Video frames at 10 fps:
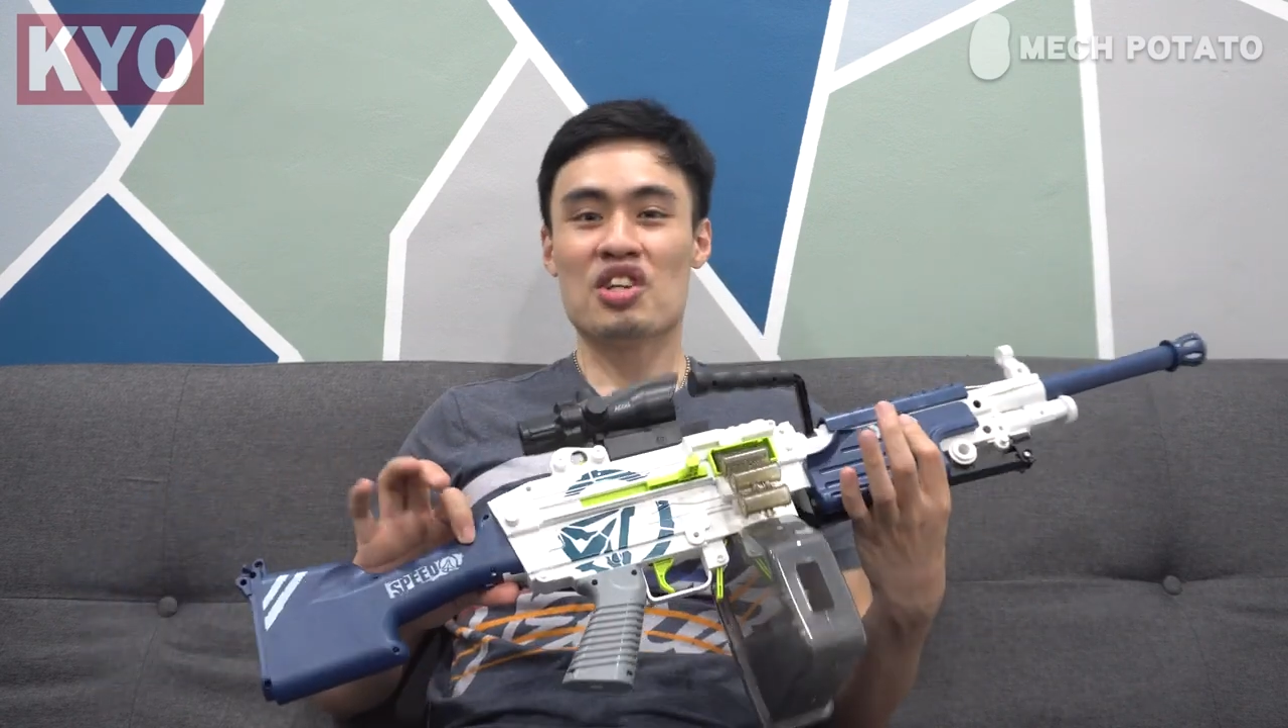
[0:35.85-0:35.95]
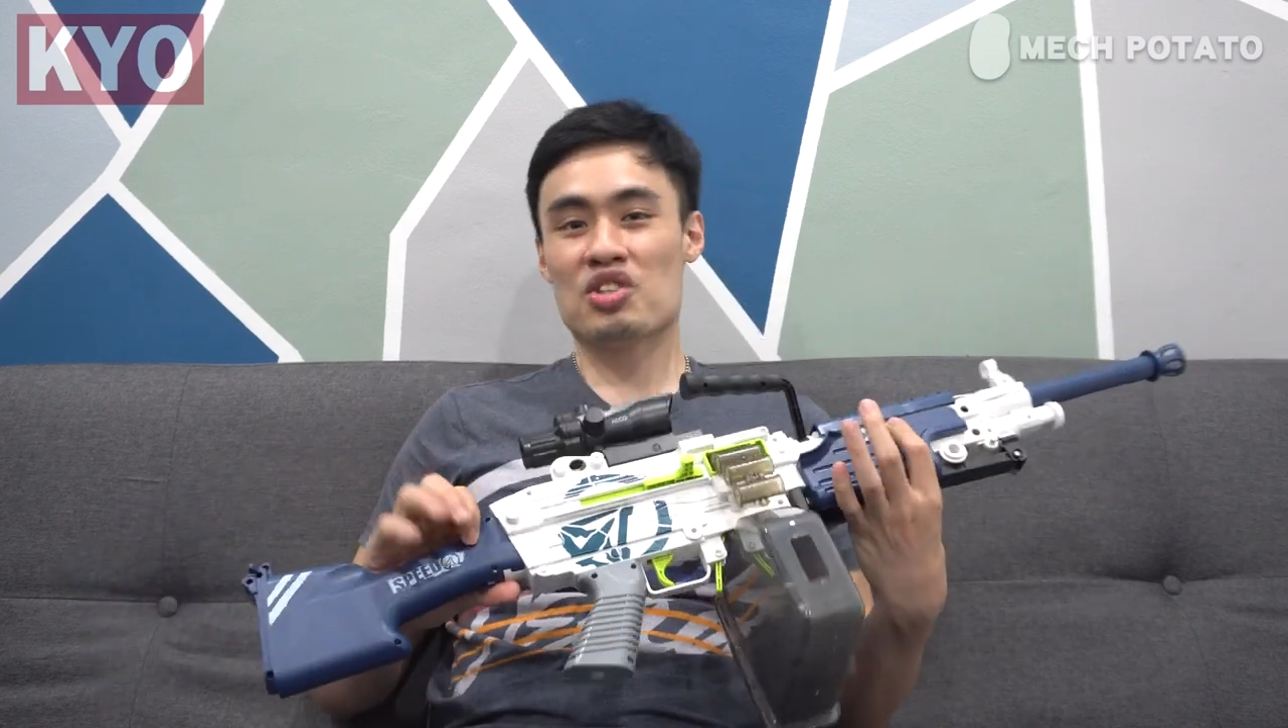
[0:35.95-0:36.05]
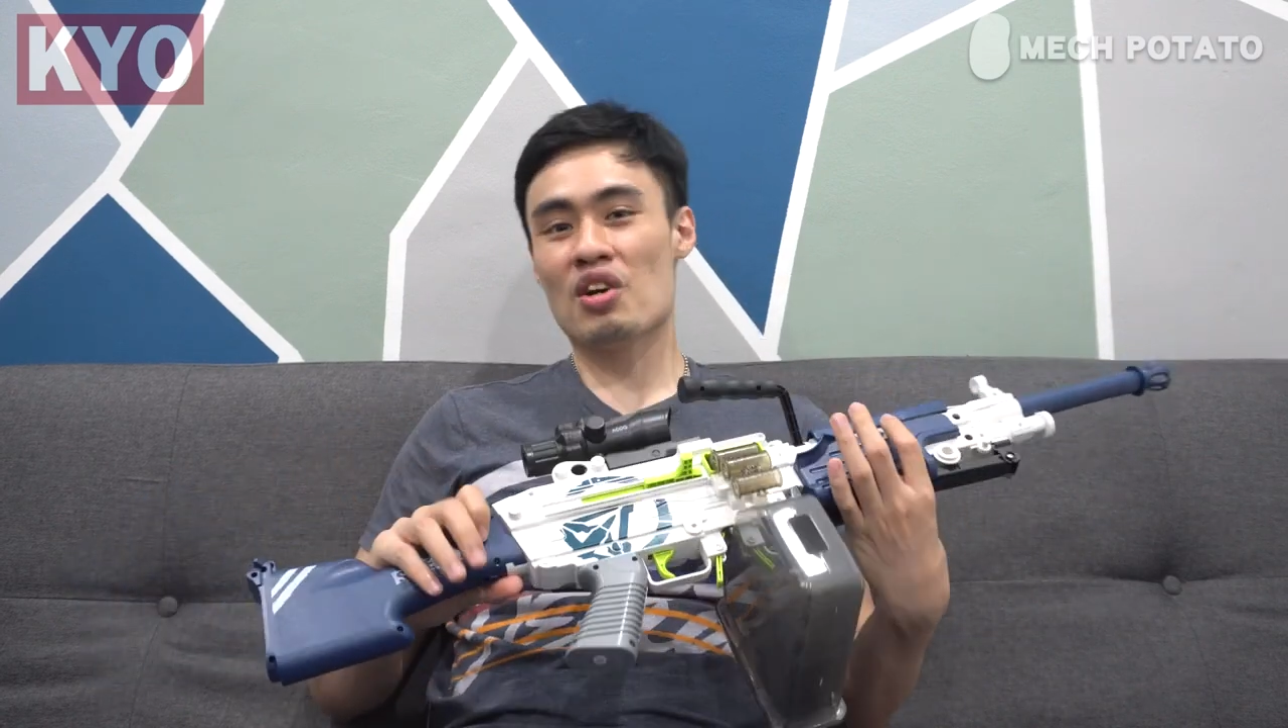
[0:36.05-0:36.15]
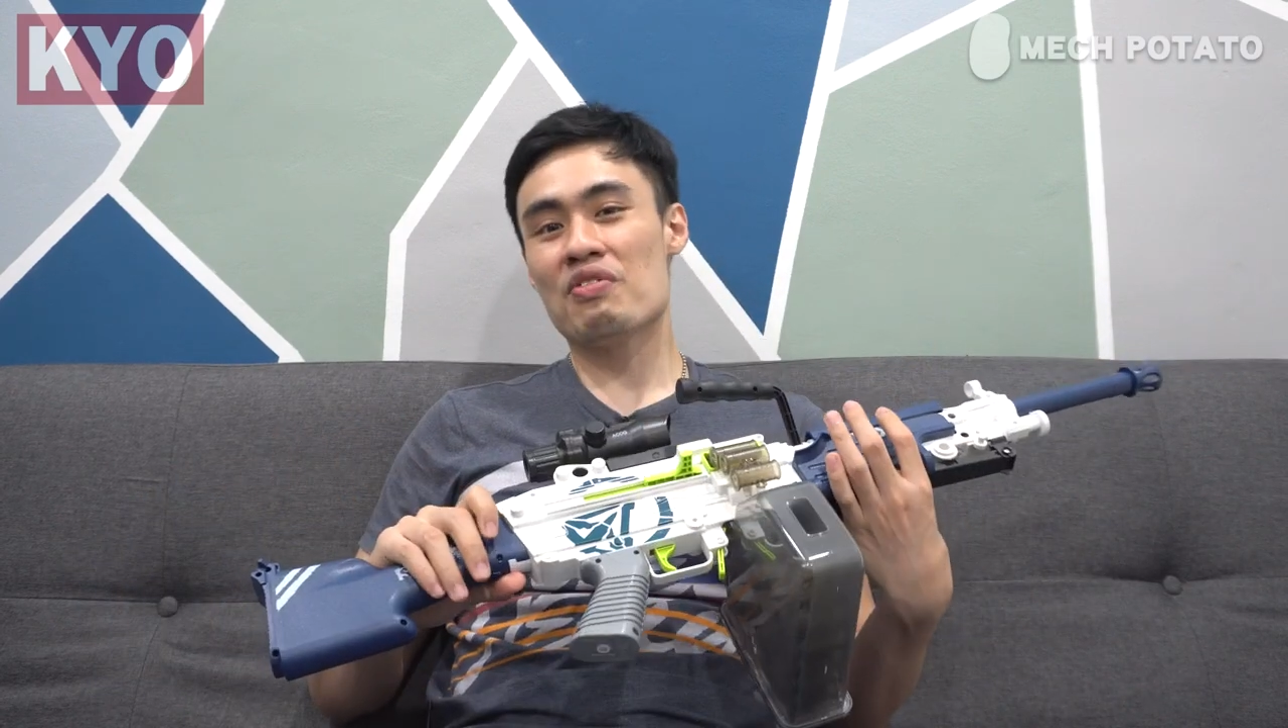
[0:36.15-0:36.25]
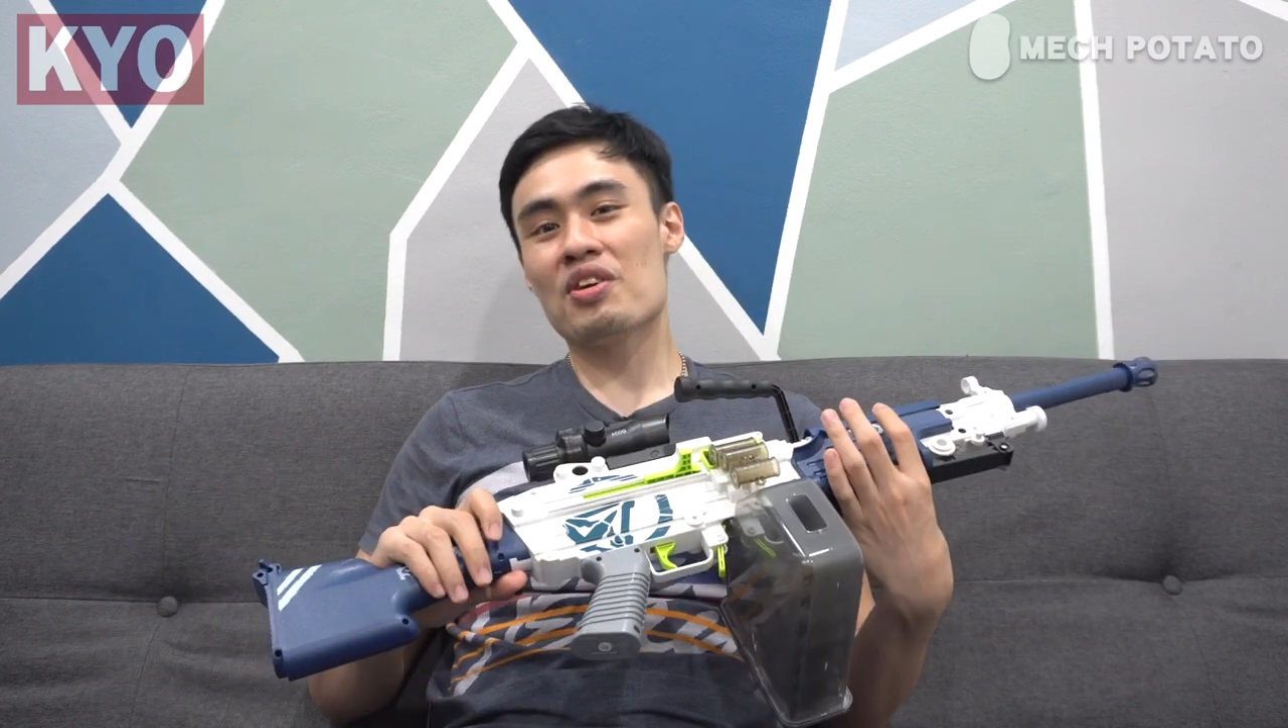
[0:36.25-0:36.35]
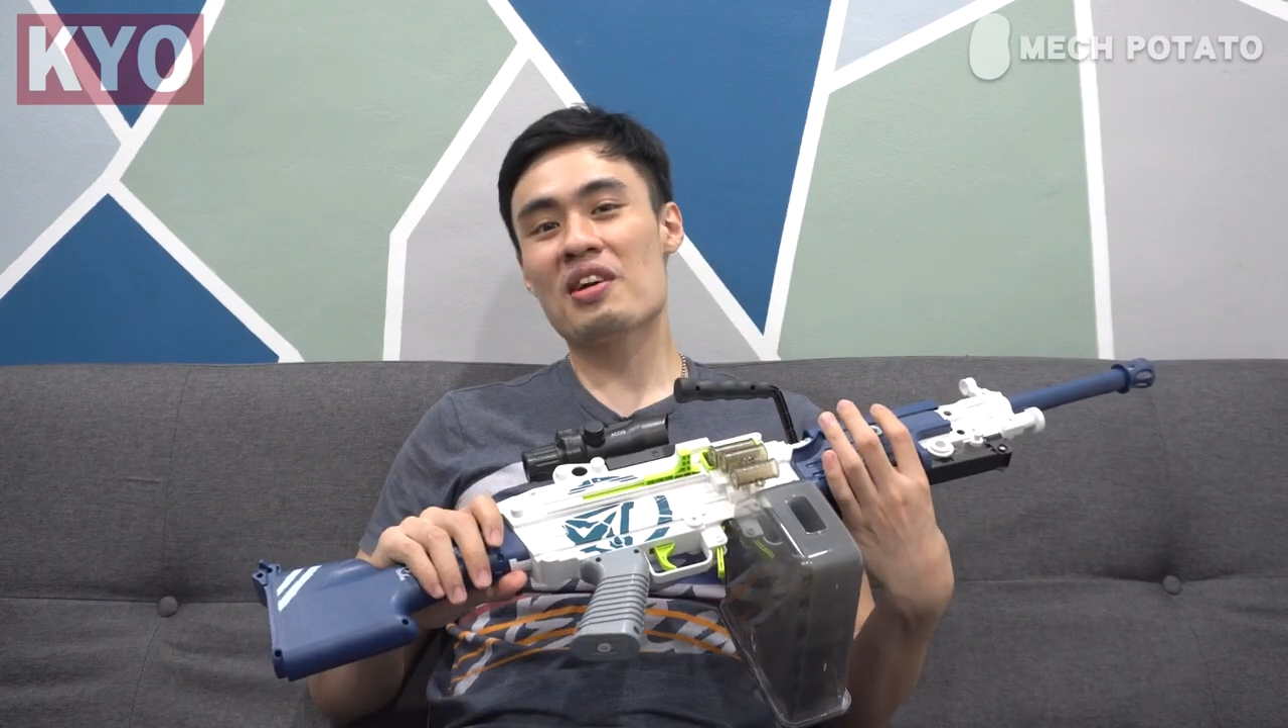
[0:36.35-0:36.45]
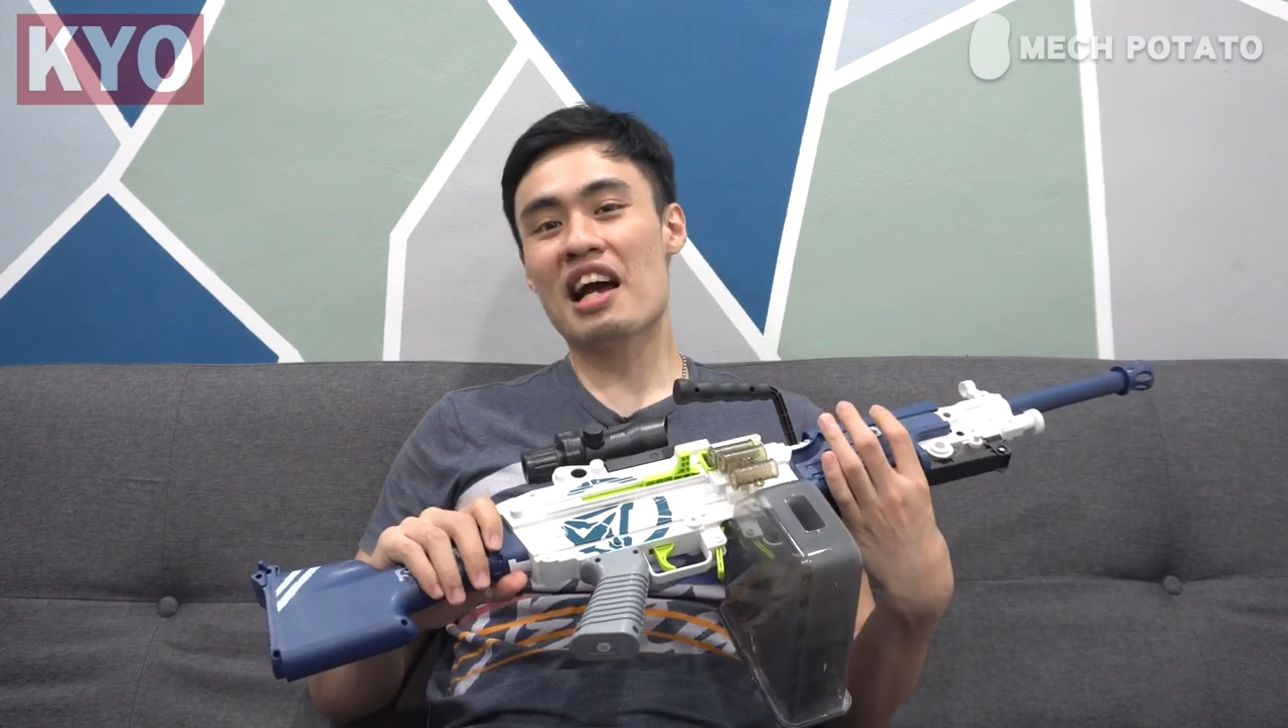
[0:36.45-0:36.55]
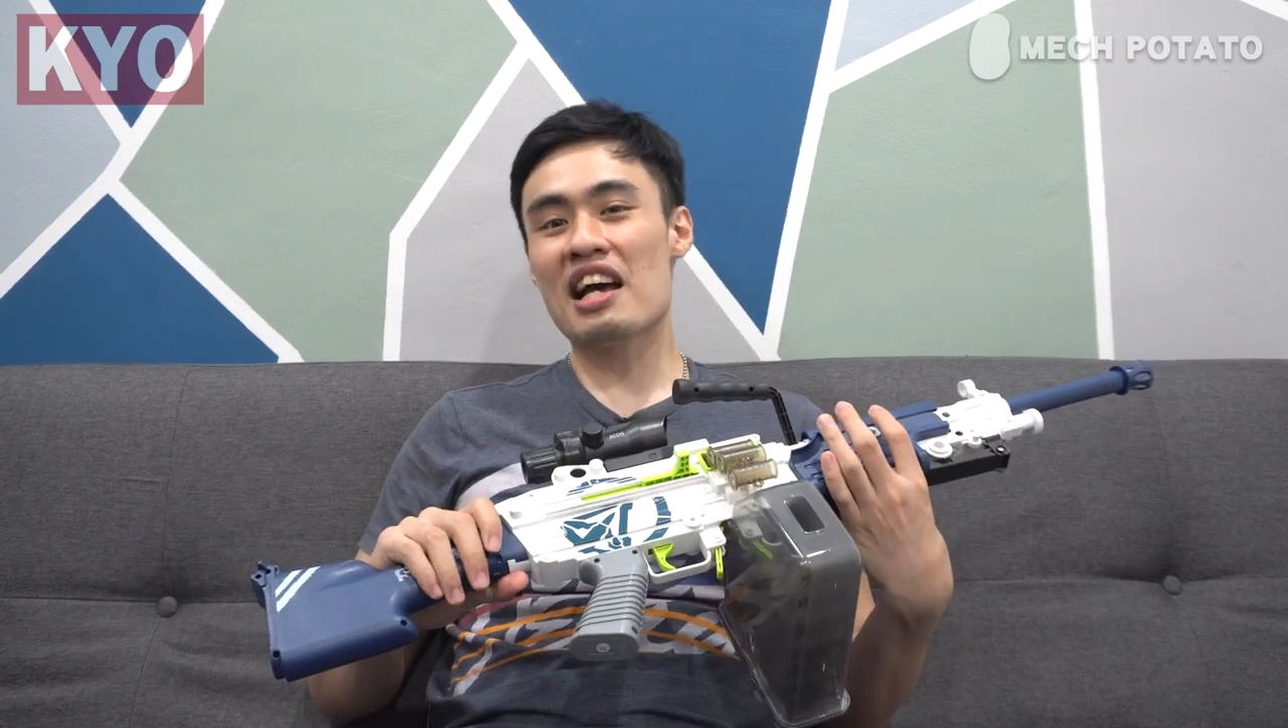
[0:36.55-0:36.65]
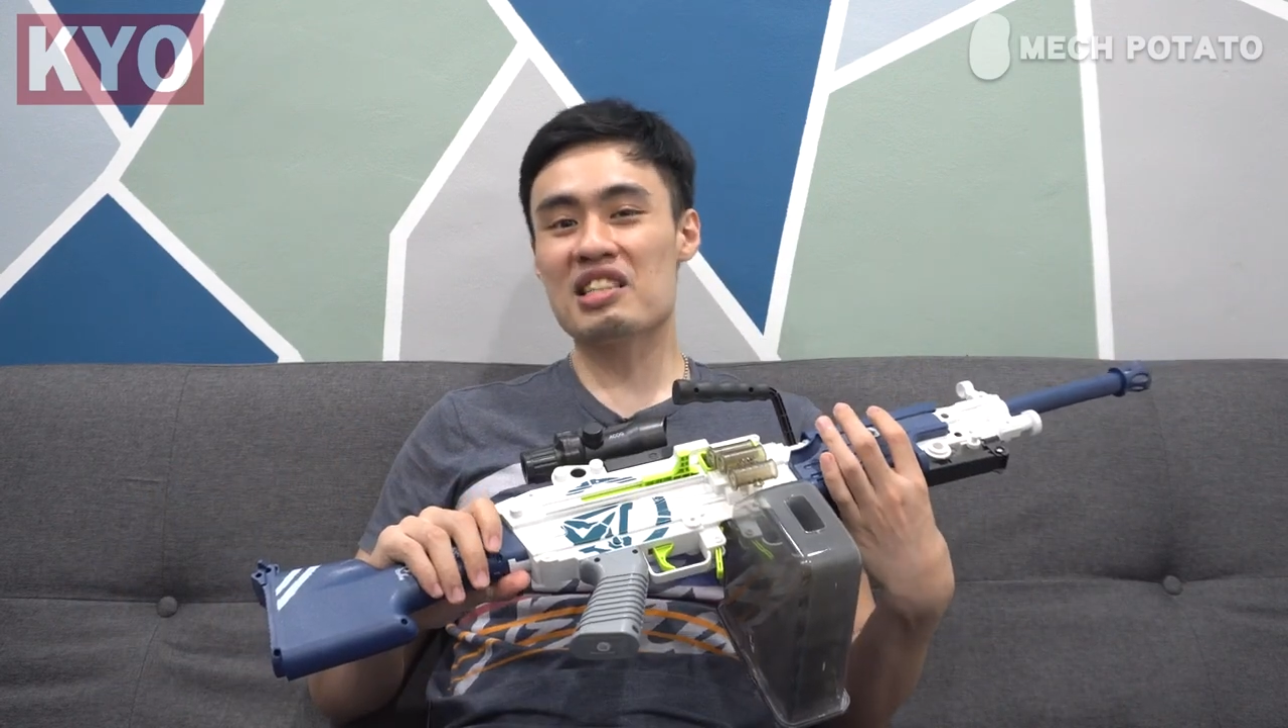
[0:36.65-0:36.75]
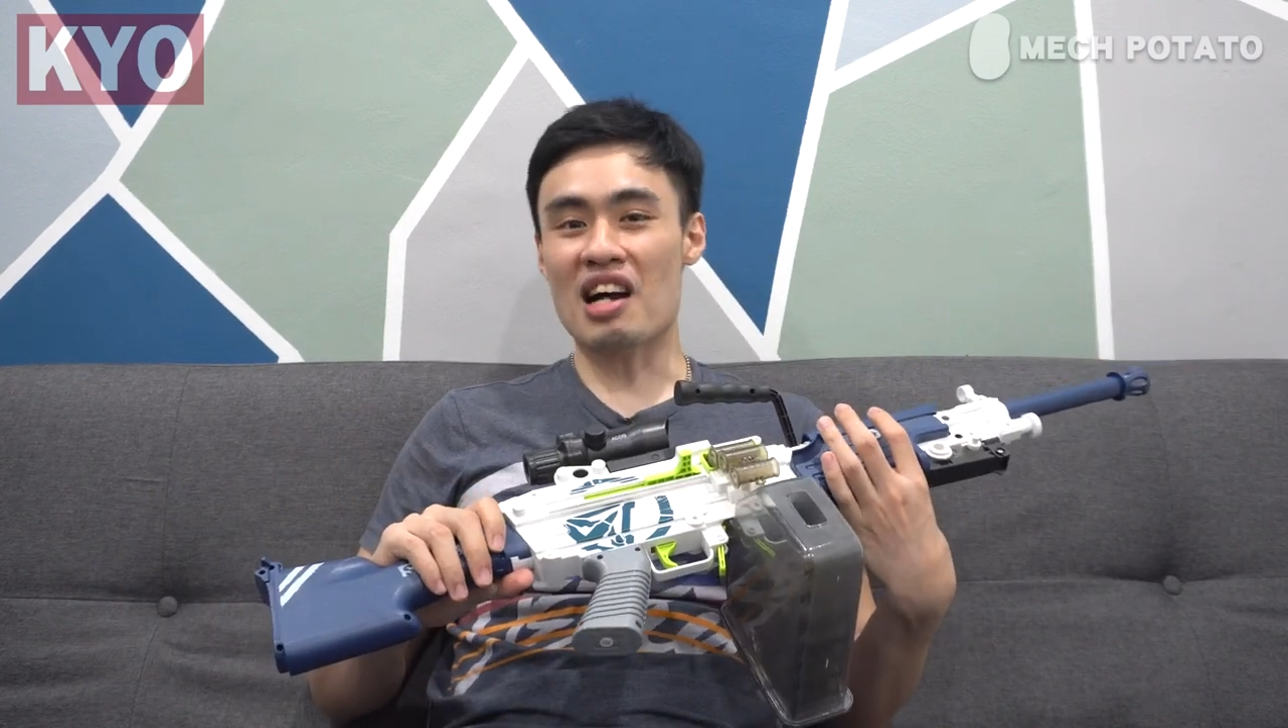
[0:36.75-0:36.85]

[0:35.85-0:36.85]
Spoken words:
So if you guys